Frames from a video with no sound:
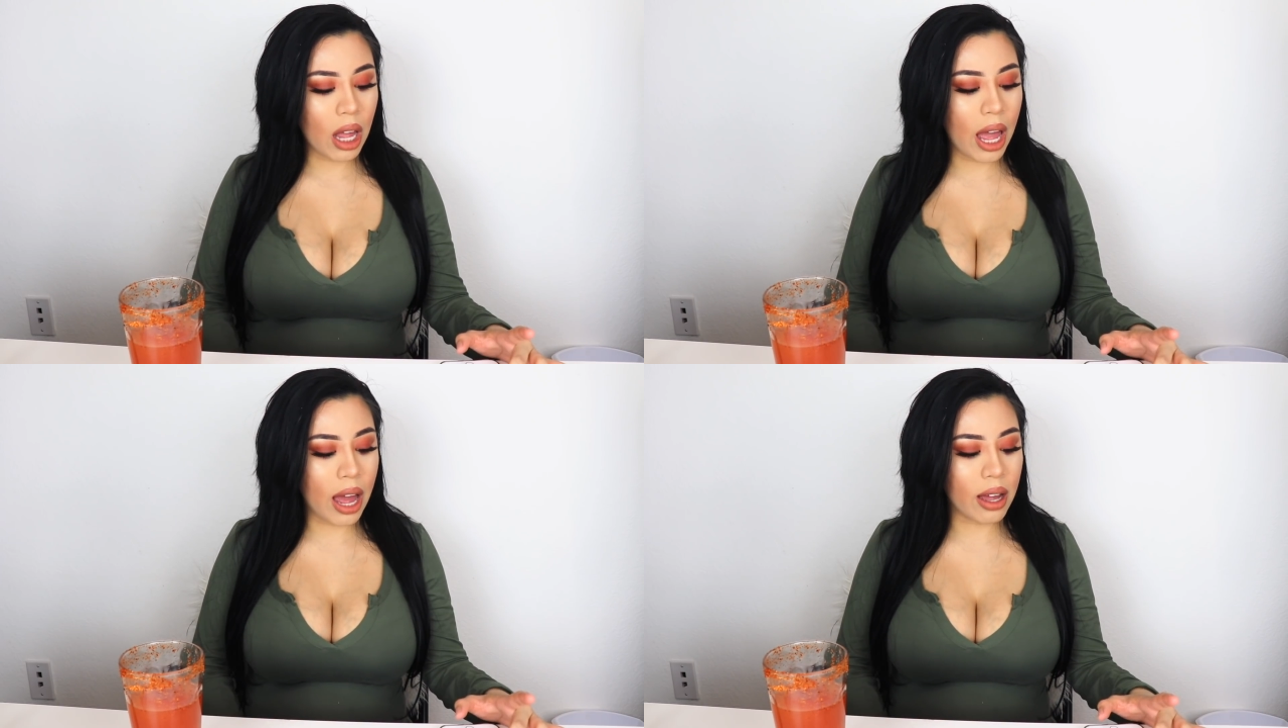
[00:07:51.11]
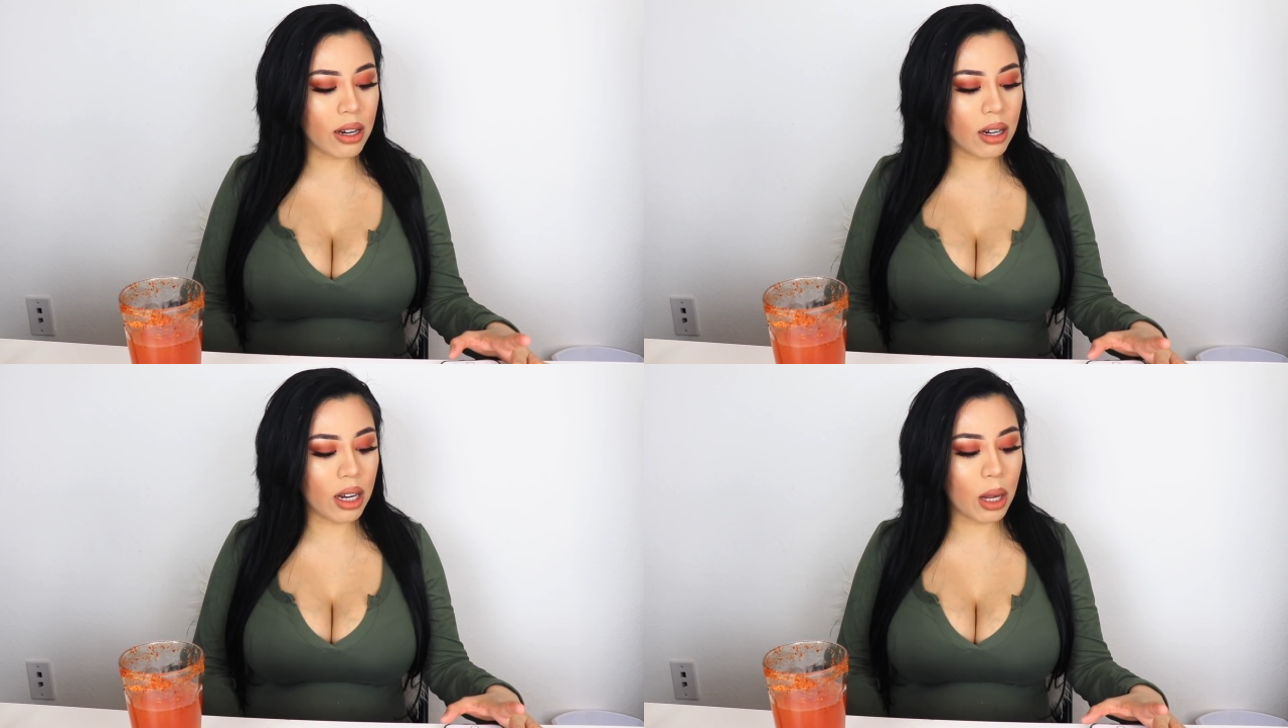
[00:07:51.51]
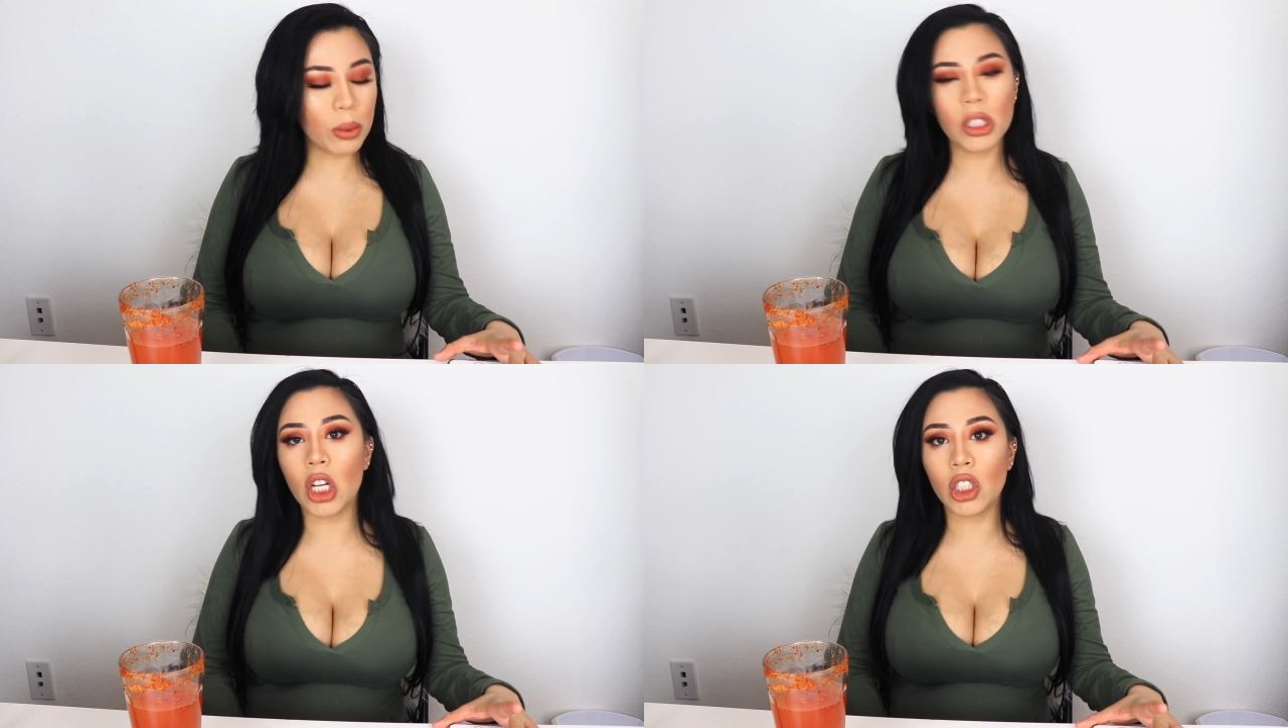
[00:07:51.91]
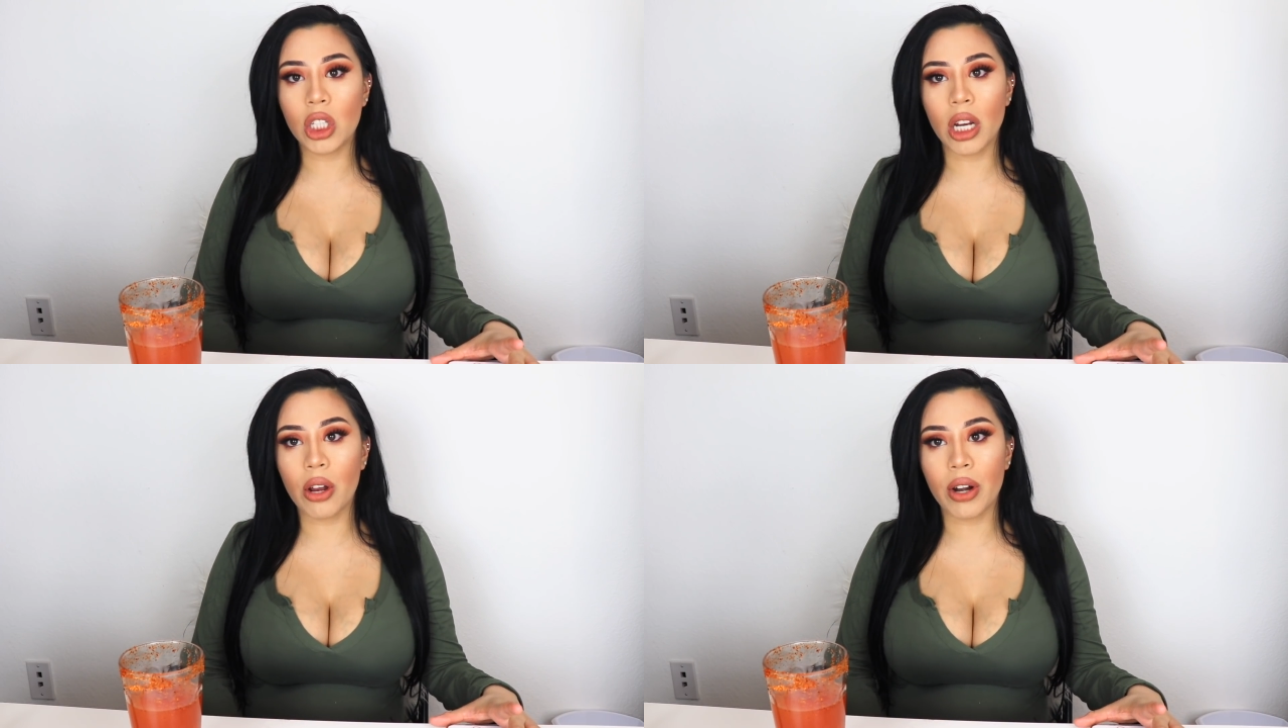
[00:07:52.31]
And it was not
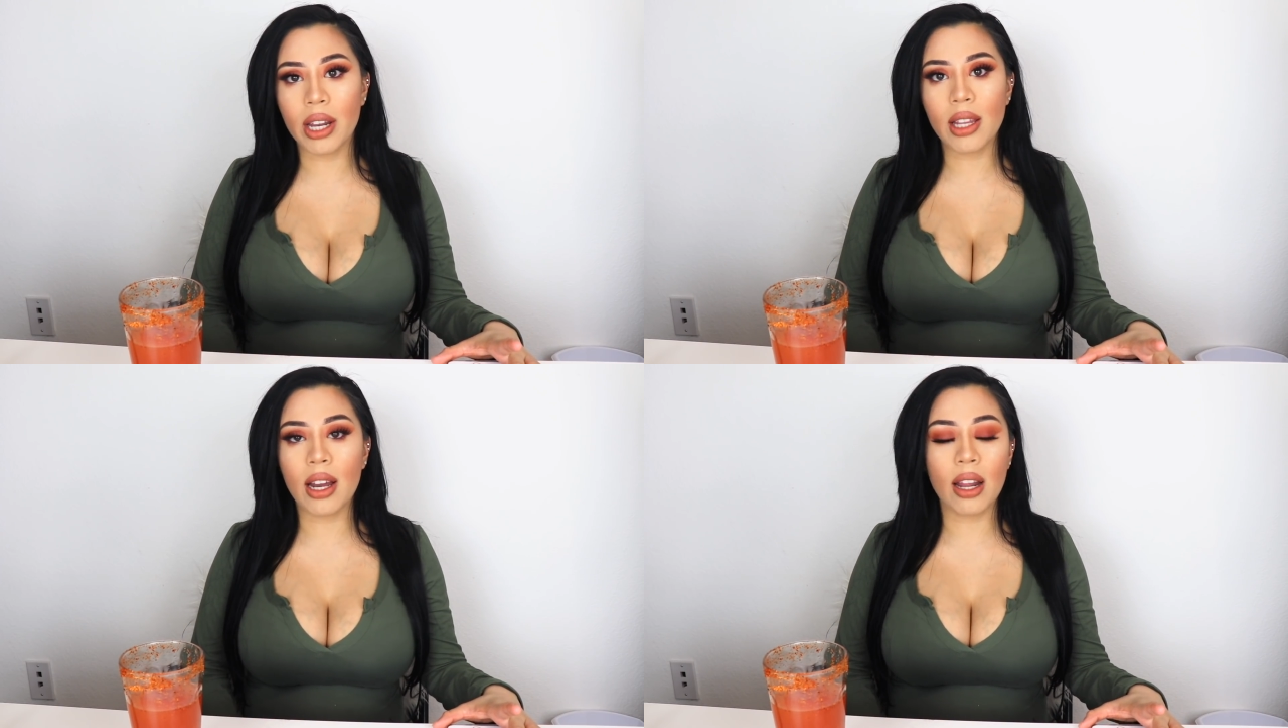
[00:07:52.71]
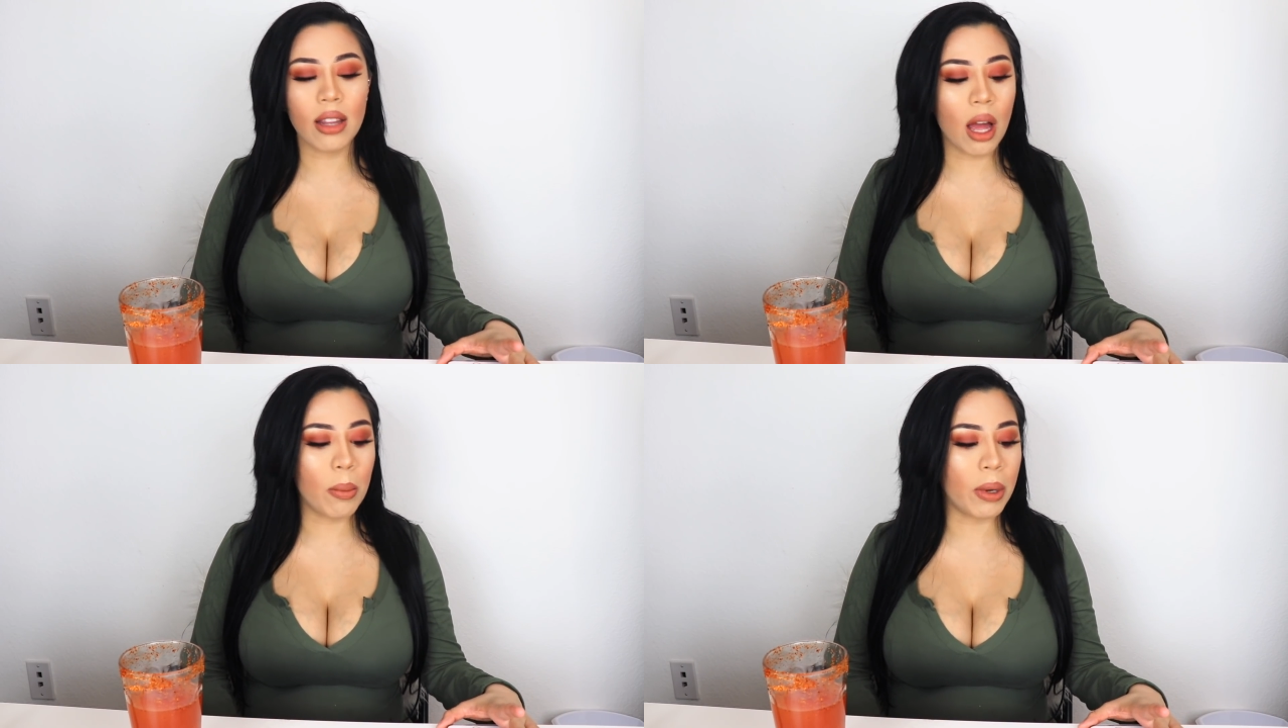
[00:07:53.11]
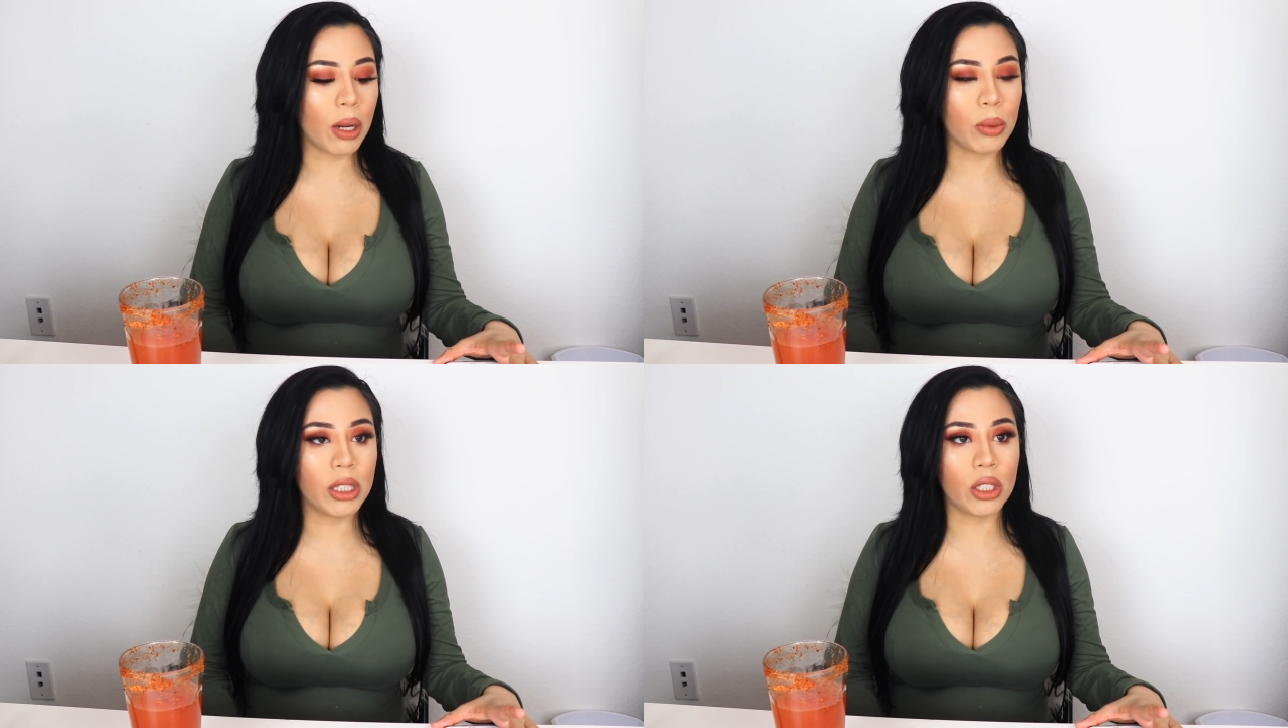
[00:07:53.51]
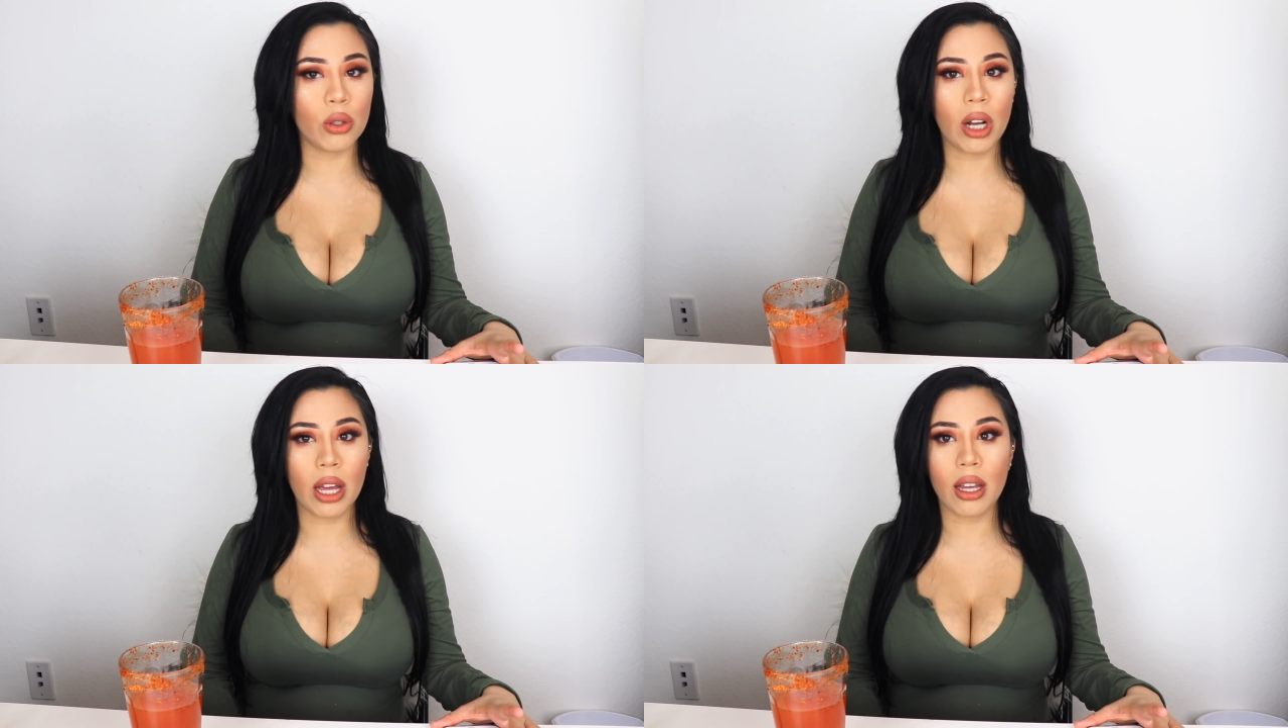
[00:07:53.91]
cheating or anything like that, but it was
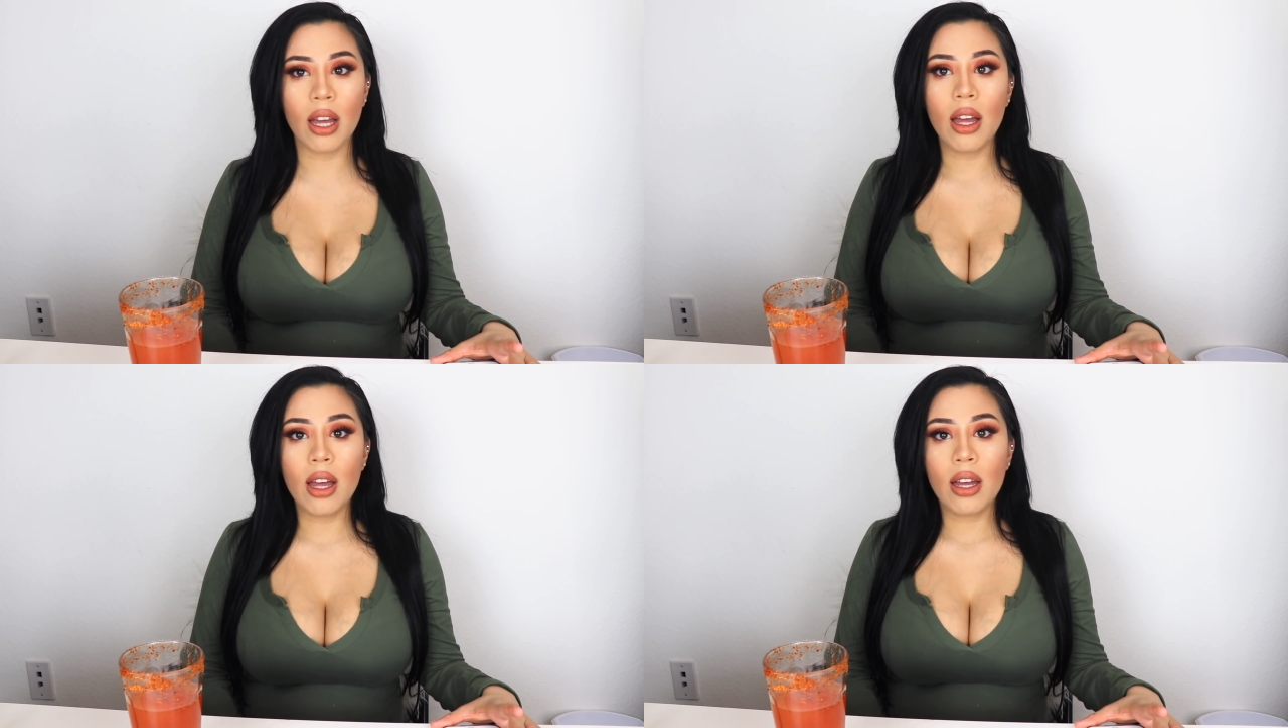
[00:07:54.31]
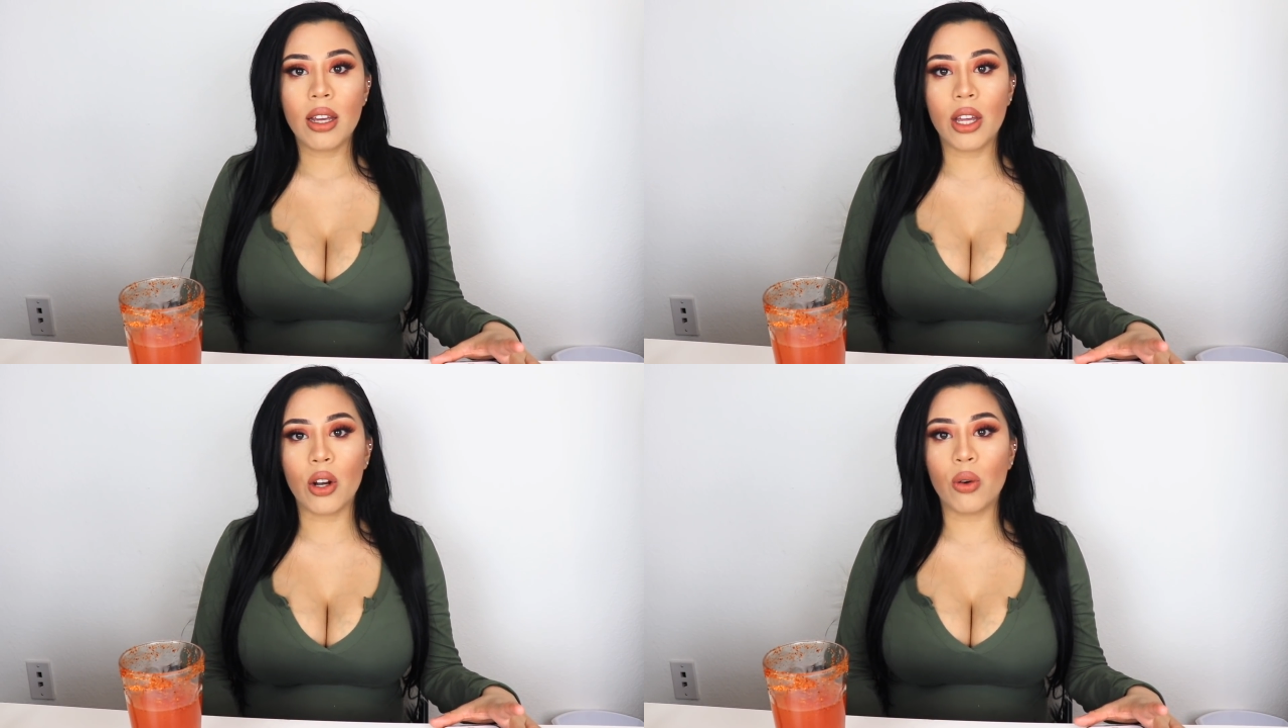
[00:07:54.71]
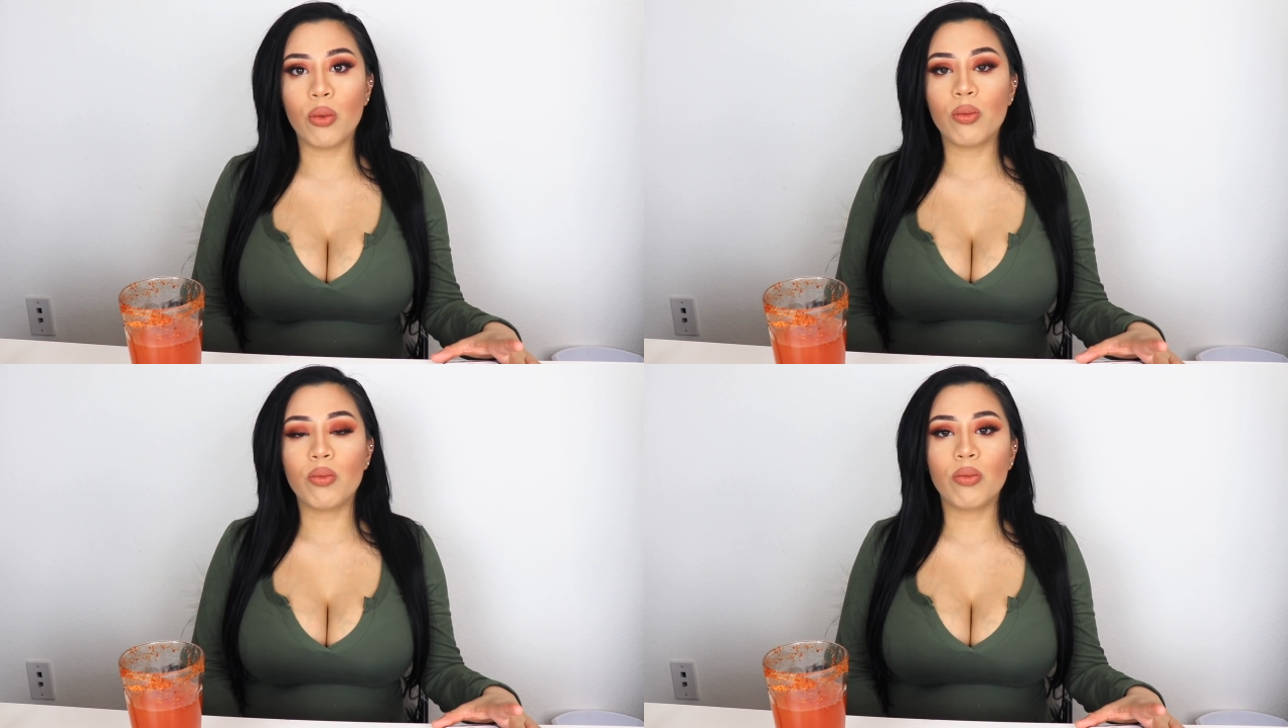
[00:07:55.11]
still, like, you know,